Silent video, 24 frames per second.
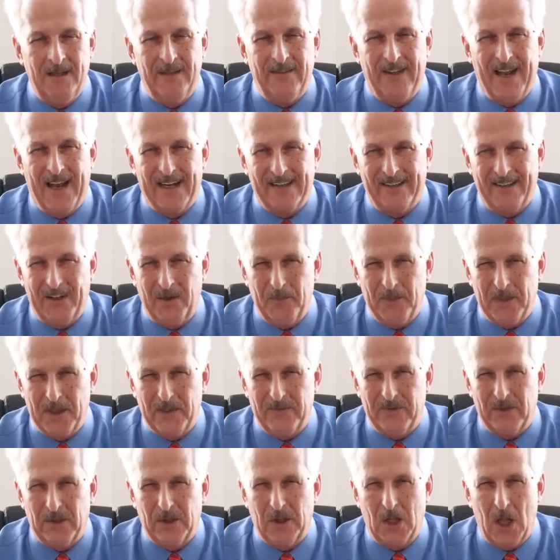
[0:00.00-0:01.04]
They had a little bit
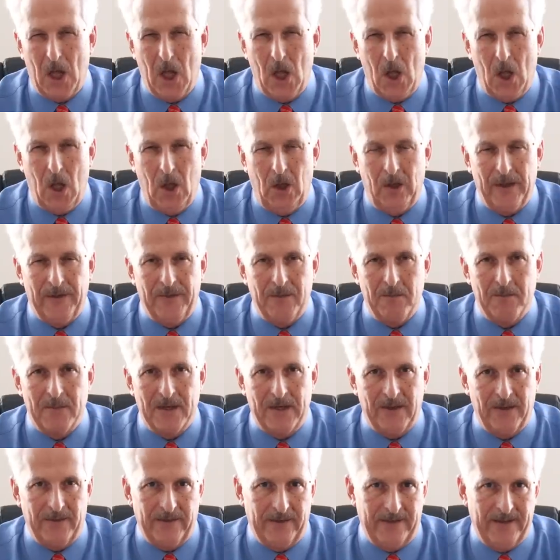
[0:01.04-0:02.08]
of a lull in the
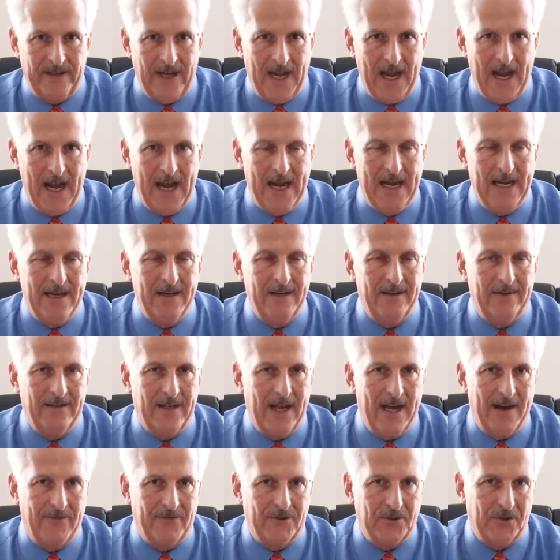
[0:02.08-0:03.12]
middle of the day,
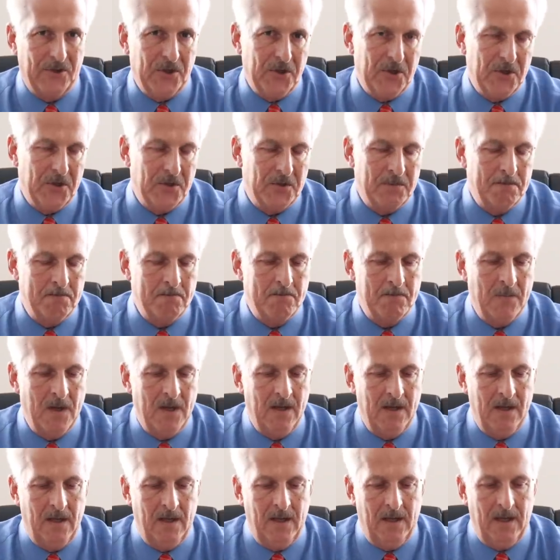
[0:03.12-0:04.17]
the afternoon,
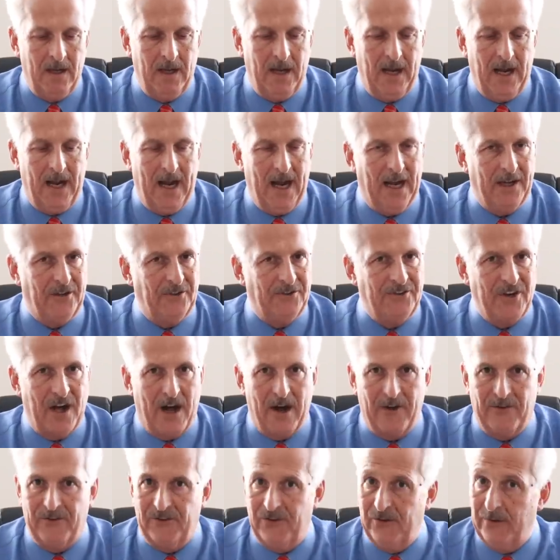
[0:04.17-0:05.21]
and
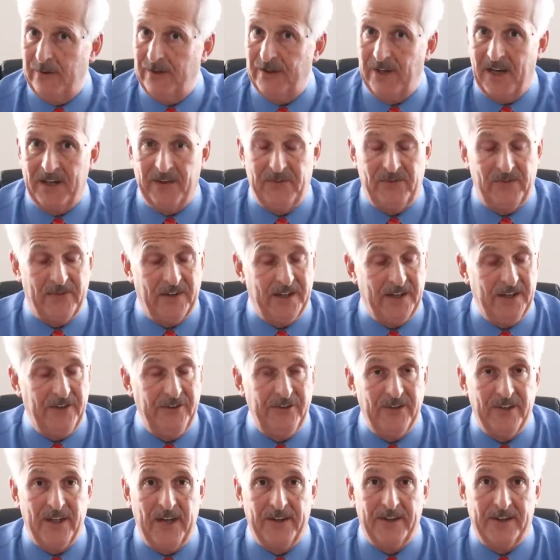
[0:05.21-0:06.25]
charged to a nice
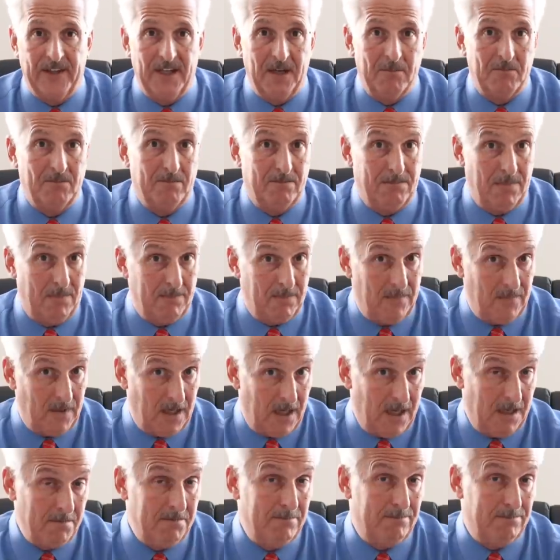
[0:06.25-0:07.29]
finish and ended up
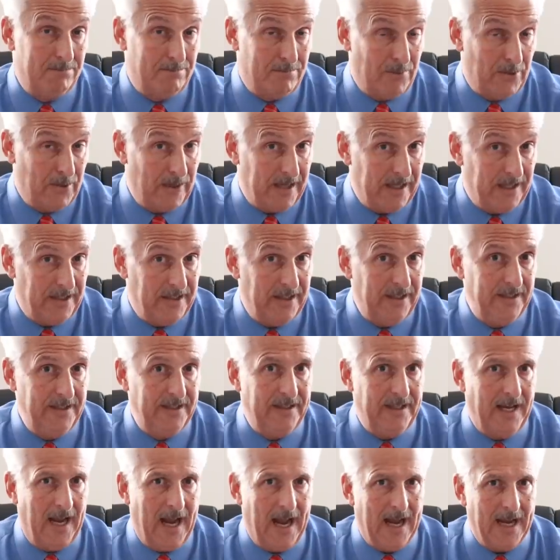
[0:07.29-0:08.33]
up pretty good
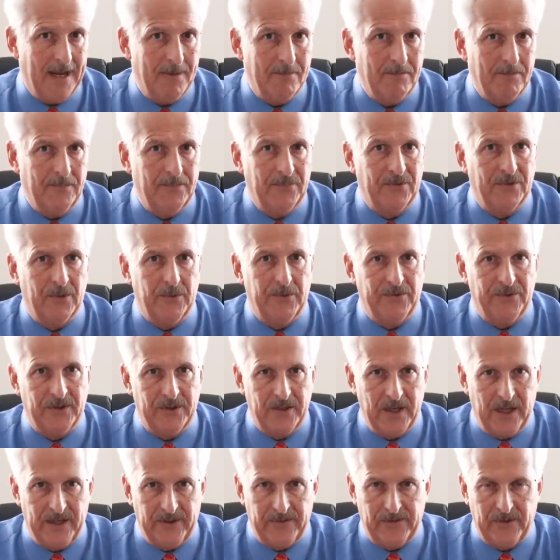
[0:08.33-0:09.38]
today. So it was a
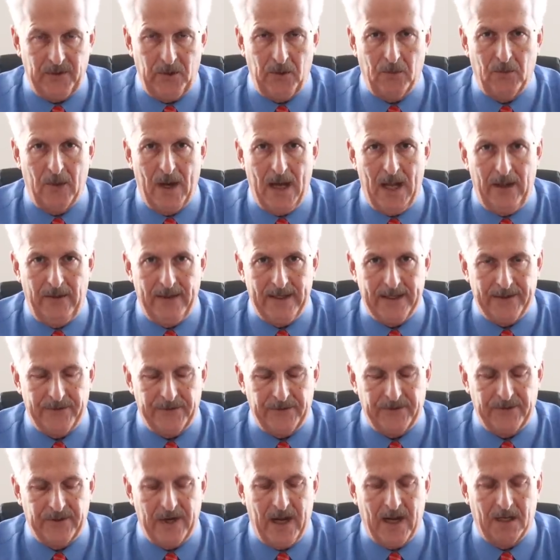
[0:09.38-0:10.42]
nice little rally in
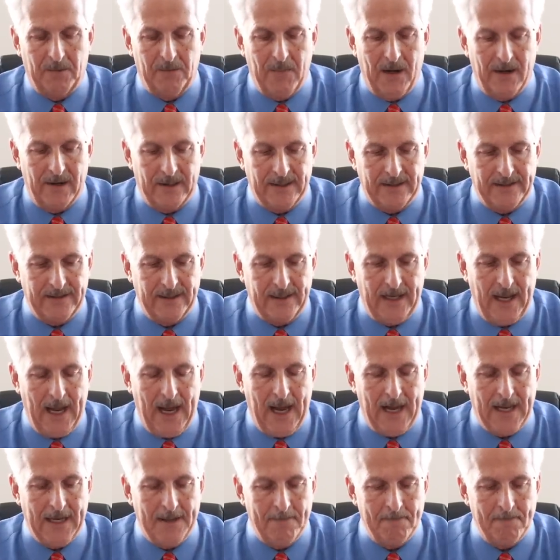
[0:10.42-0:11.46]
the stock market today.